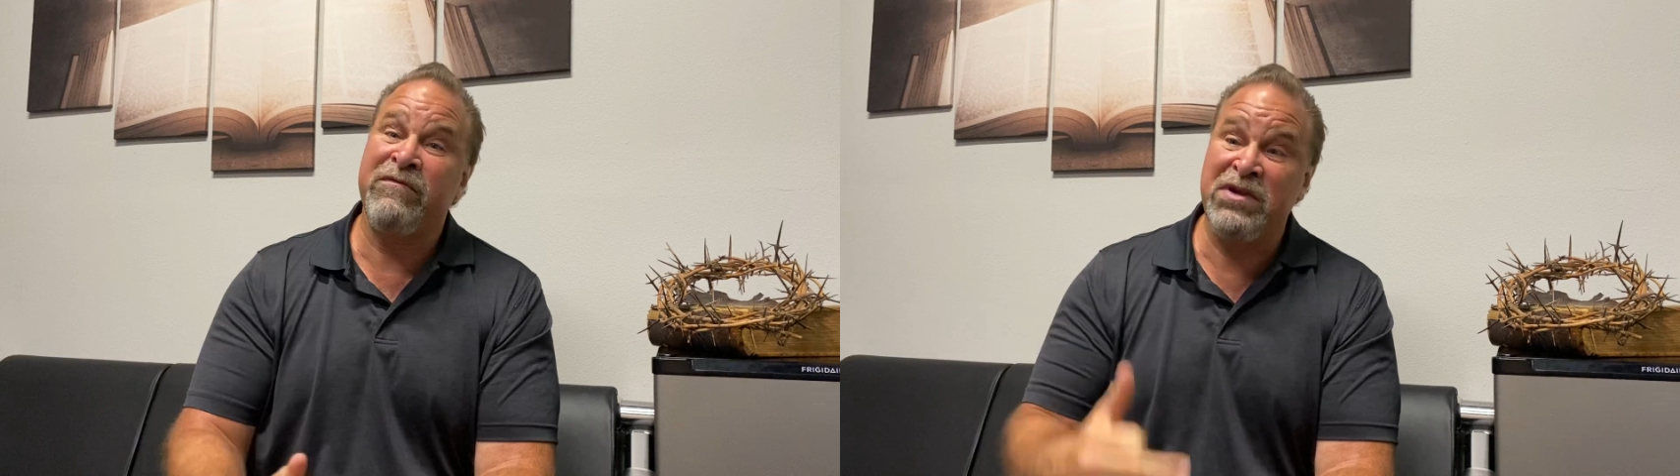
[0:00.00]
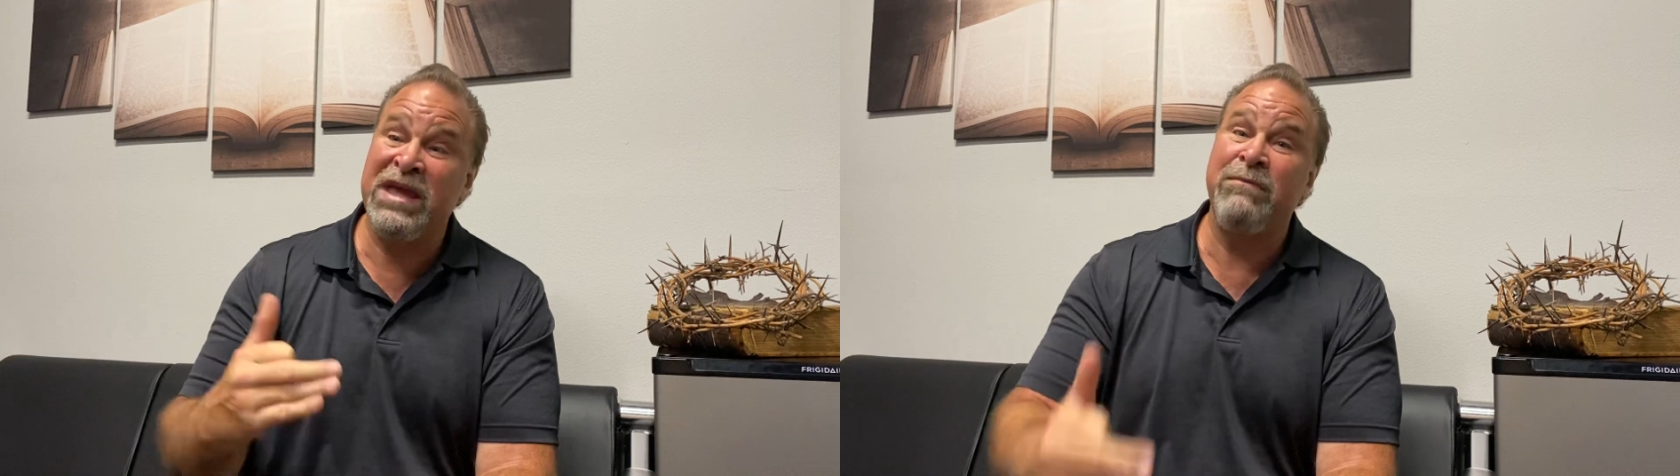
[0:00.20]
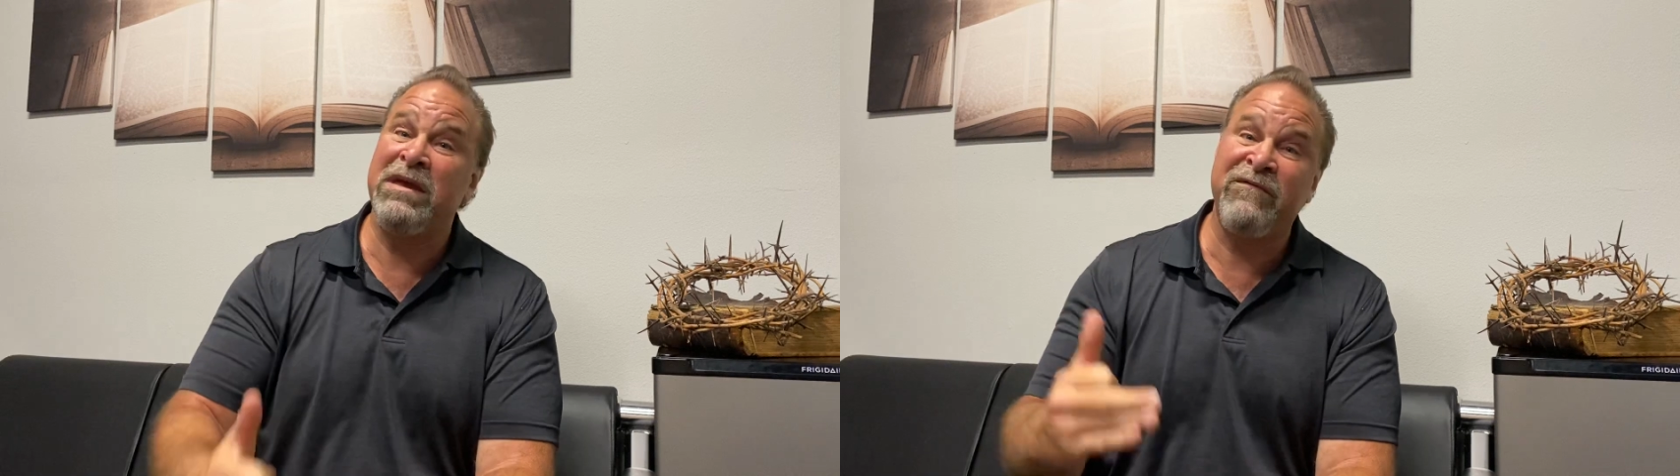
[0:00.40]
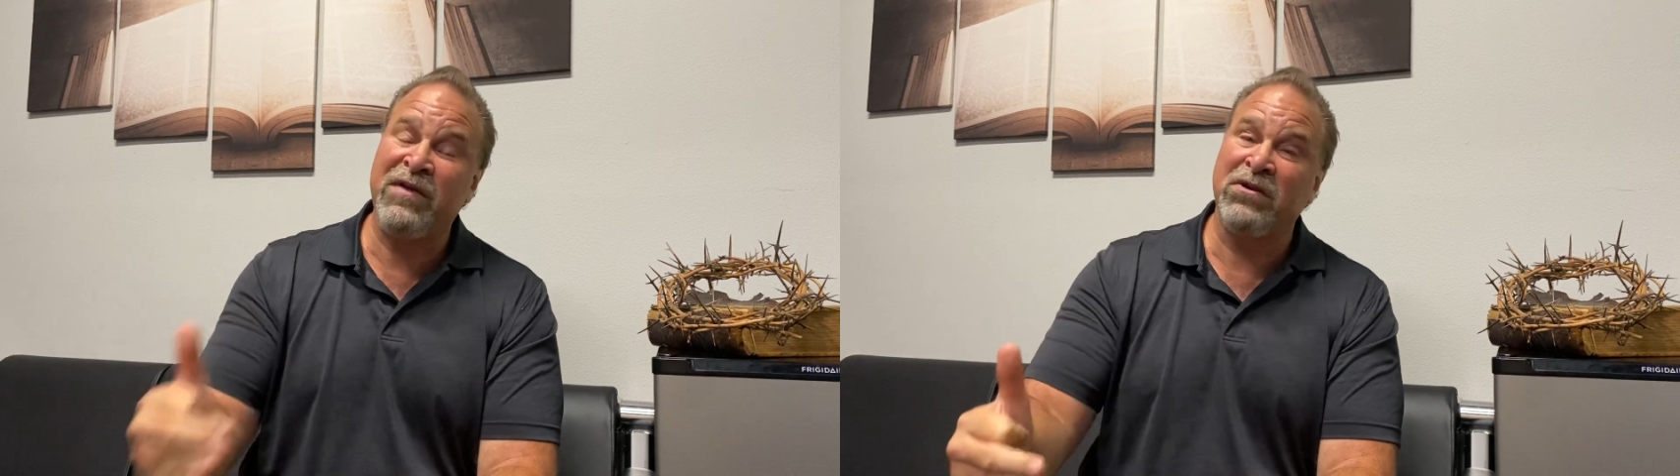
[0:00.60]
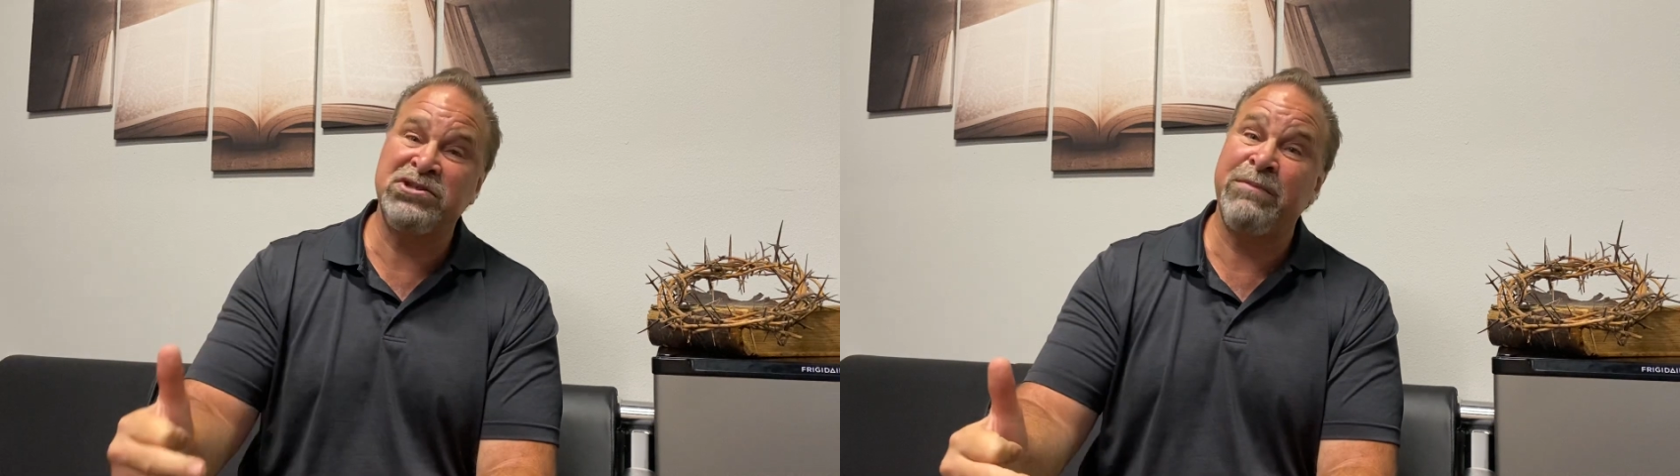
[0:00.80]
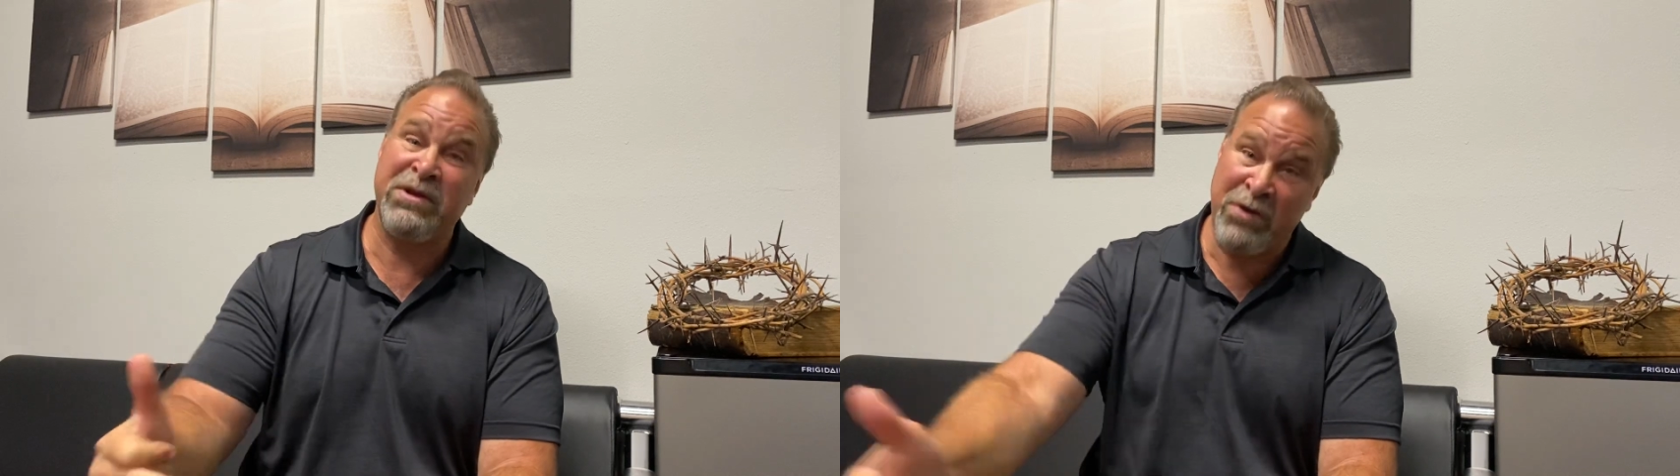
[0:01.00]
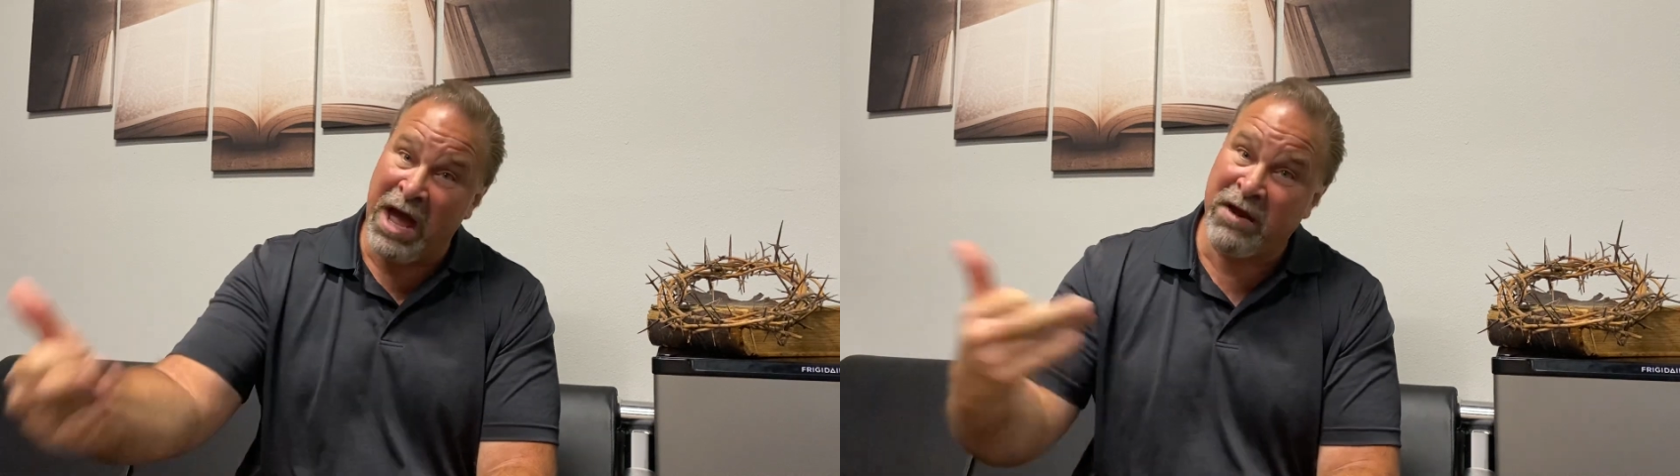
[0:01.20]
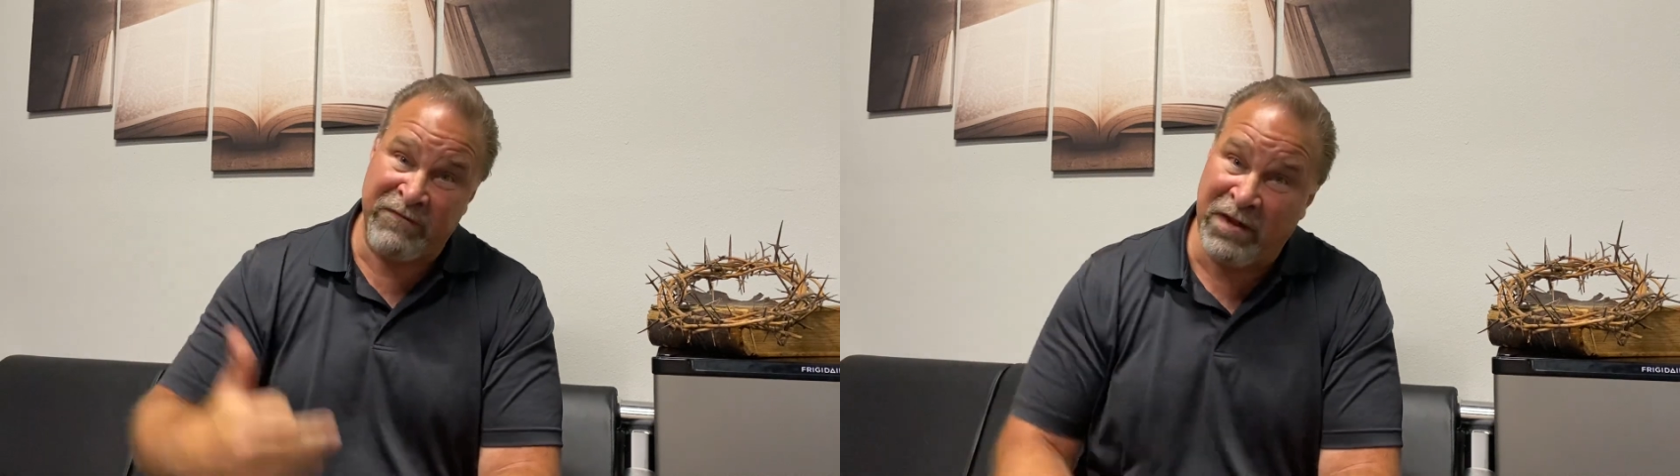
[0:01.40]
if you can be in fellowship and you're
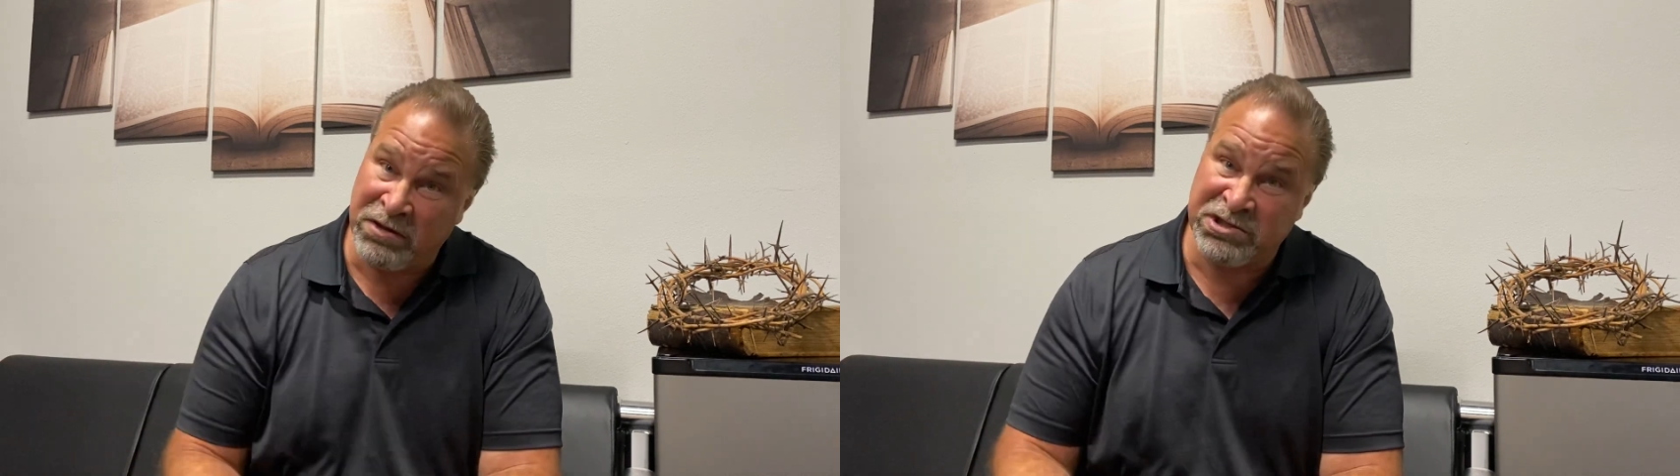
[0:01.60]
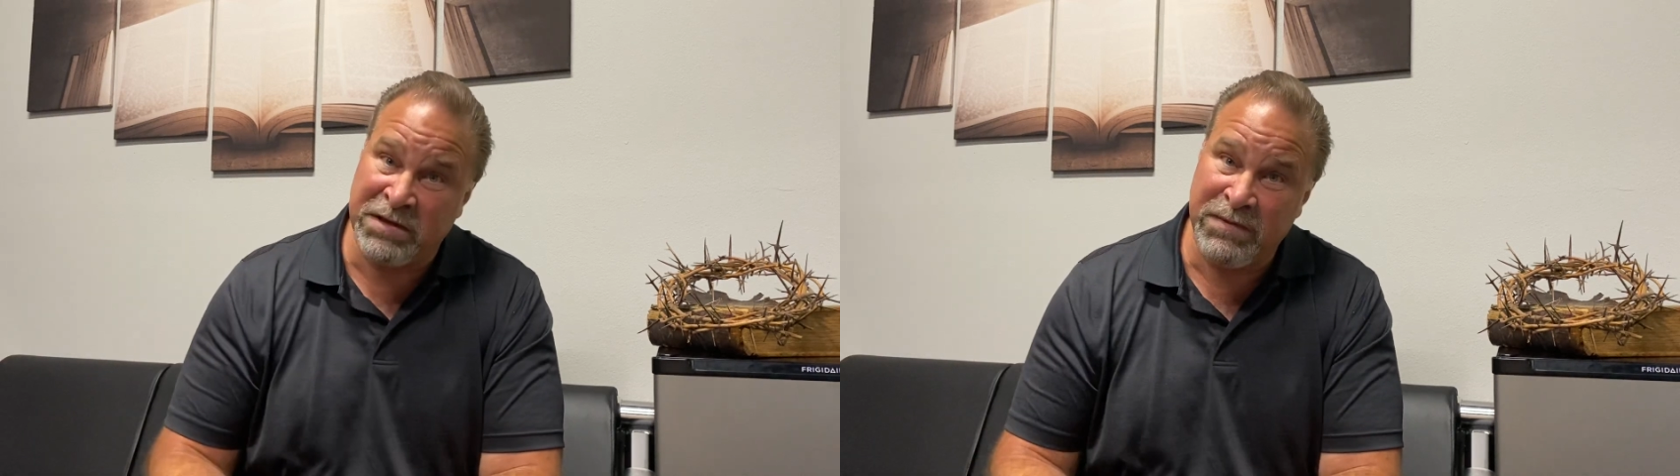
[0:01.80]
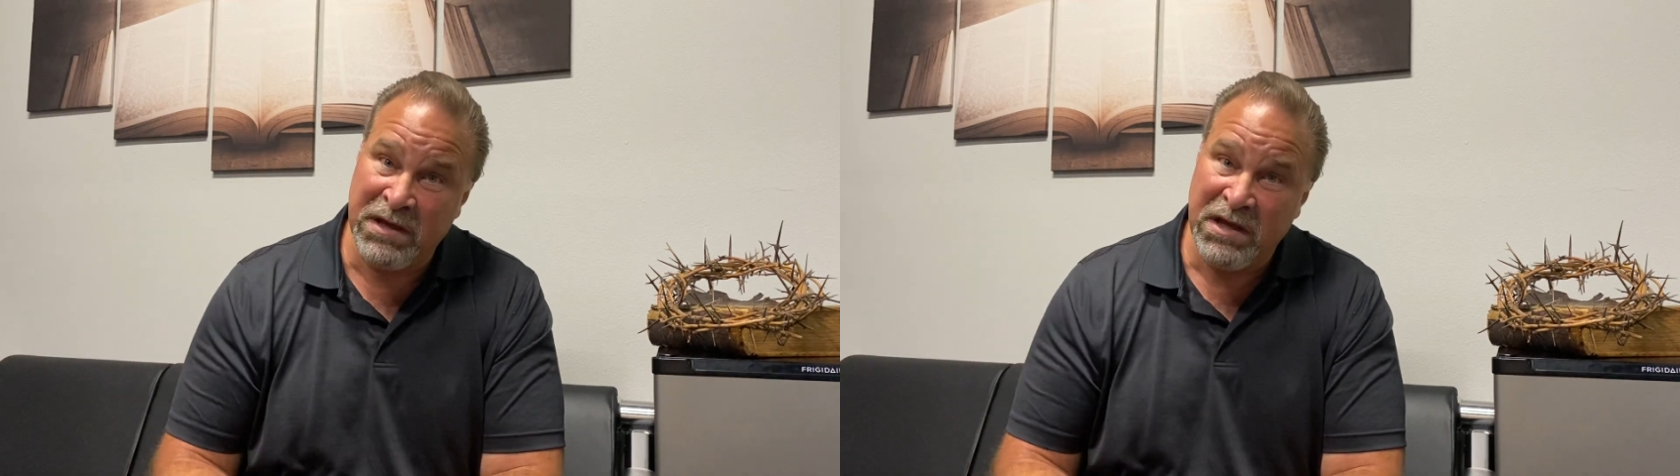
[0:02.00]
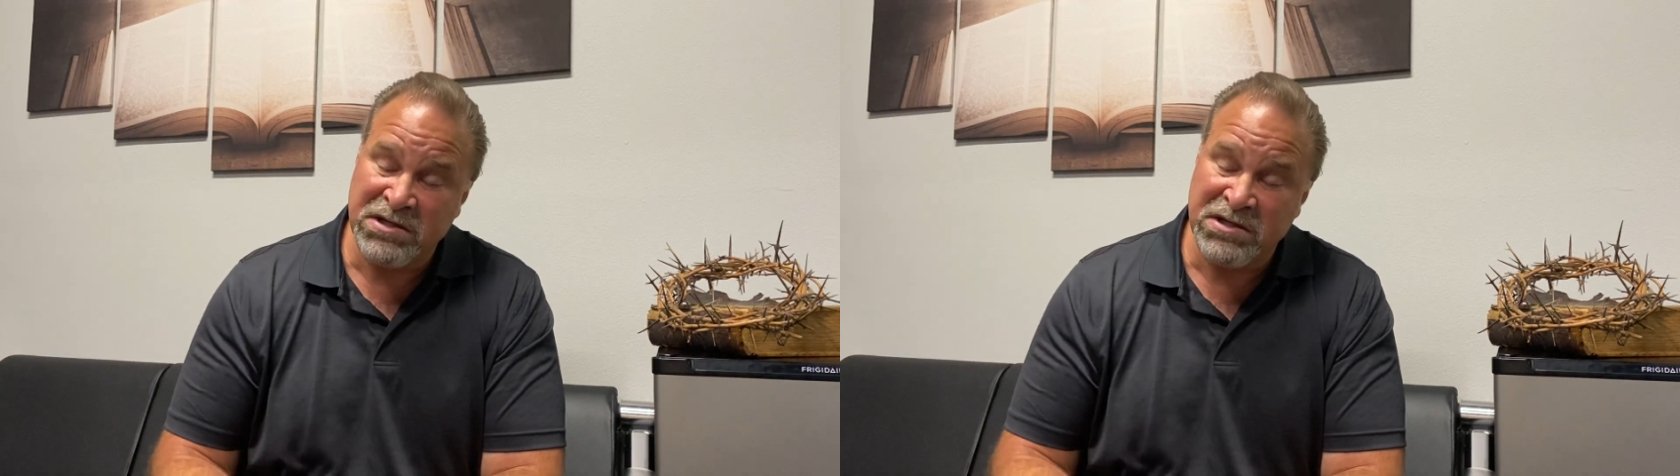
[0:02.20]
out of fellowship.